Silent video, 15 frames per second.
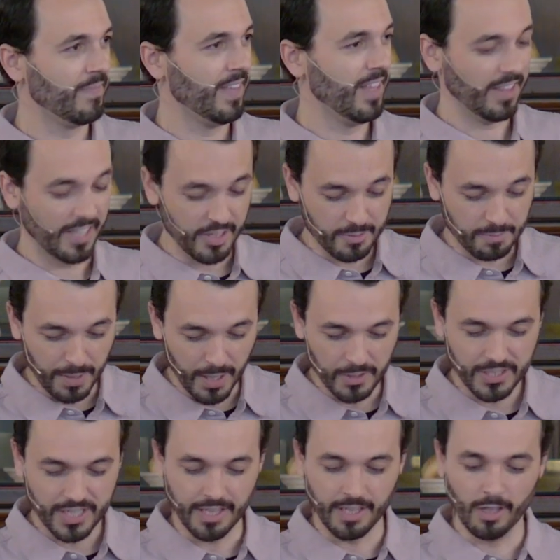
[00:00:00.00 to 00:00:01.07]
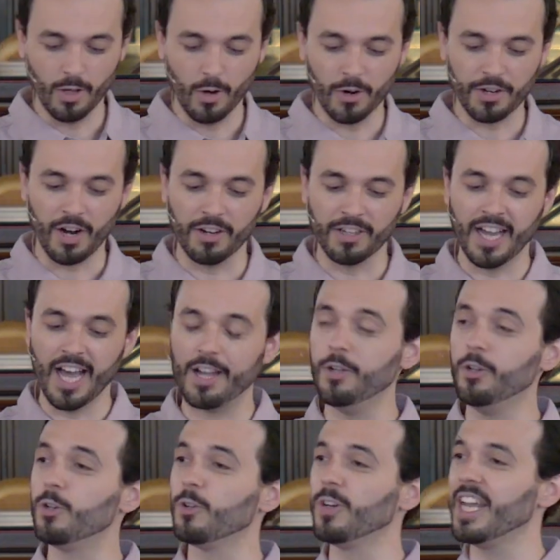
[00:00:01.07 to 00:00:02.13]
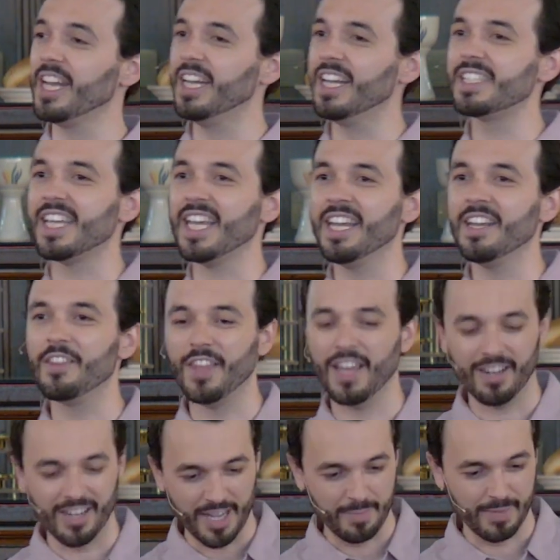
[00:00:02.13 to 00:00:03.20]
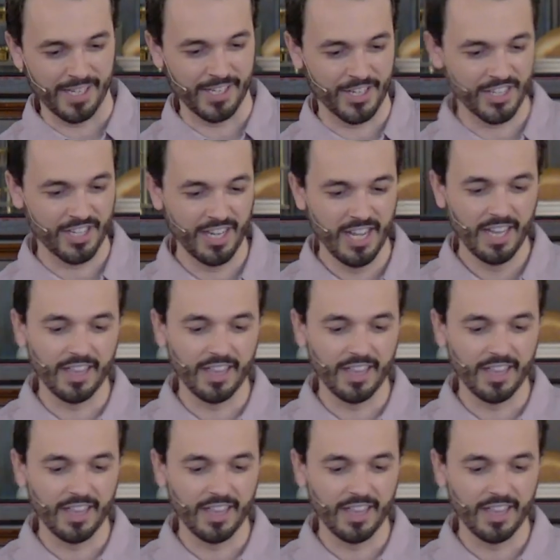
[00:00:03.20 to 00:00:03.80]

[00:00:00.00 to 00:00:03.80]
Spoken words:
Let us boast in the Lord, our God, who created us in their image.